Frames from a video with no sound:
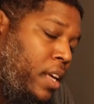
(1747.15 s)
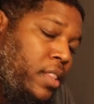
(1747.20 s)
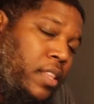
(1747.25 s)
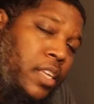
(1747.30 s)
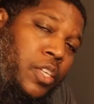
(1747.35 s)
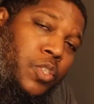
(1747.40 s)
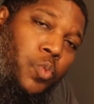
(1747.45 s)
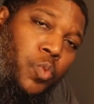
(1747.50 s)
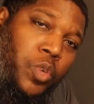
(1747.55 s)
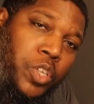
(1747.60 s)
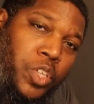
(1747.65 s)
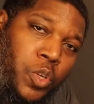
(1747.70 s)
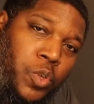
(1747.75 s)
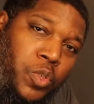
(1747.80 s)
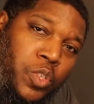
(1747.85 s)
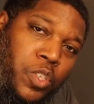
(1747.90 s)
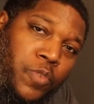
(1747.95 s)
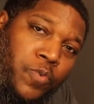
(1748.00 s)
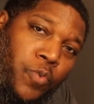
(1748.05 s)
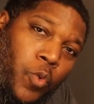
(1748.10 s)
This one
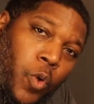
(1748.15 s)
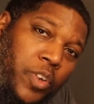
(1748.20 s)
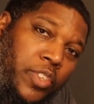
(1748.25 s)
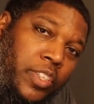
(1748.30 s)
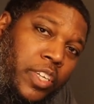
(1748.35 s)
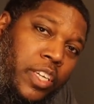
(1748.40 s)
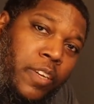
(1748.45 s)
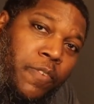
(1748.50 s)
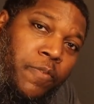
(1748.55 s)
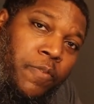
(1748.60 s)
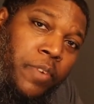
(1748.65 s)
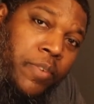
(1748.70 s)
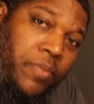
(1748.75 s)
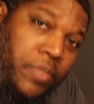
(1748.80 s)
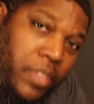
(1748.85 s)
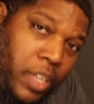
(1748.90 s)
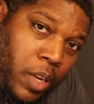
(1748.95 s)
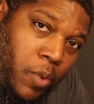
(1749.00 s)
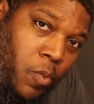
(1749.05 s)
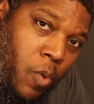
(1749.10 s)
uses 14 to
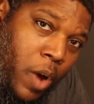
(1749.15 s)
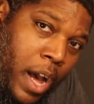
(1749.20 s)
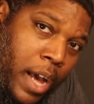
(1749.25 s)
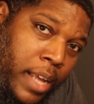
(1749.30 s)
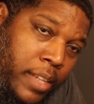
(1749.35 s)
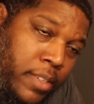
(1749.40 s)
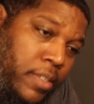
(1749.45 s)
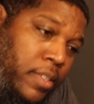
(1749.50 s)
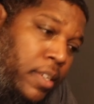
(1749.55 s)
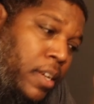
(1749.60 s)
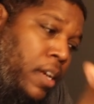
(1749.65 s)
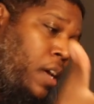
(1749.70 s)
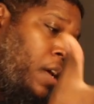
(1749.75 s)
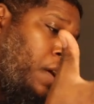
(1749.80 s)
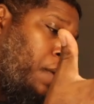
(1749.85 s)
15 watts,